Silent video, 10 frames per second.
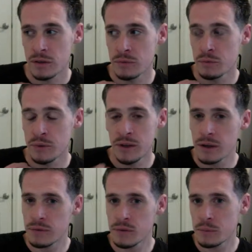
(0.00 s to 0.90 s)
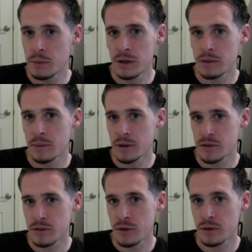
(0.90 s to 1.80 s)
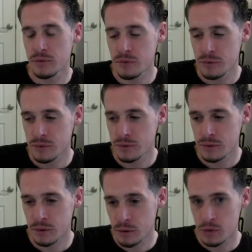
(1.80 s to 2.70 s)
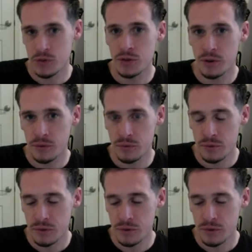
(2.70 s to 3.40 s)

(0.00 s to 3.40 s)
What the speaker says: if we have you make my stuff or our stuff